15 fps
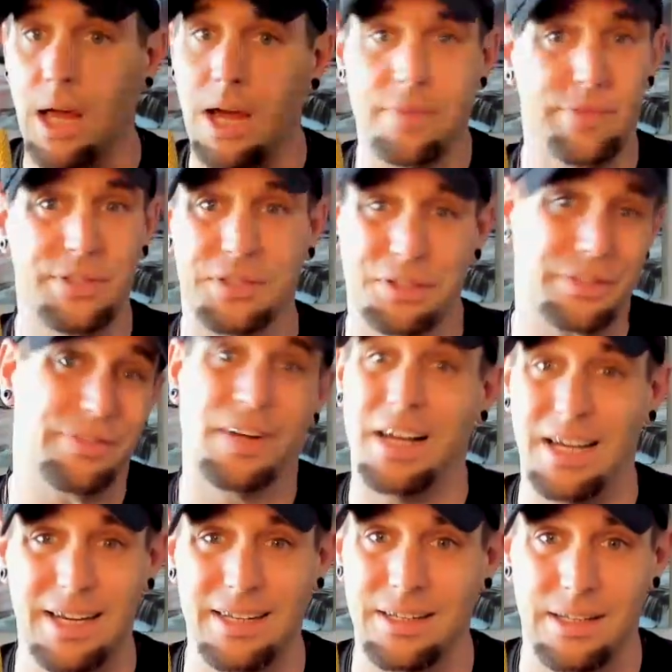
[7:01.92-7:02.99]
life is just
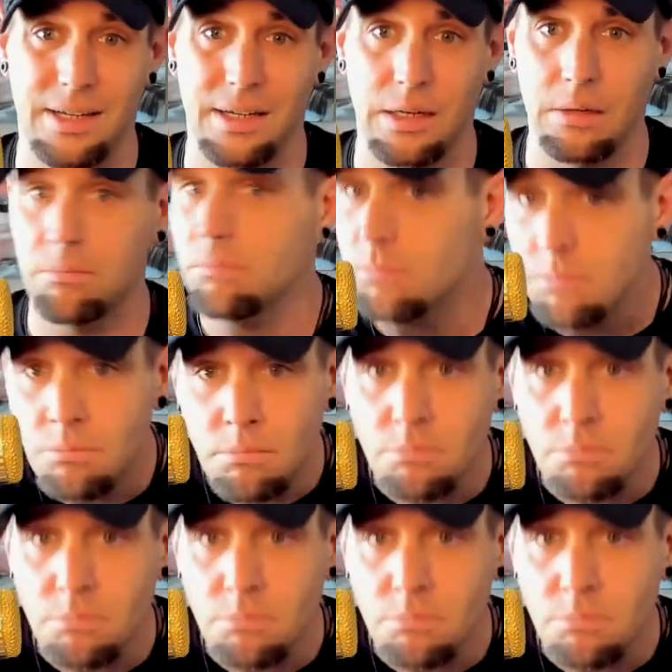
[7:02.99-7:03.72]
fine. Um,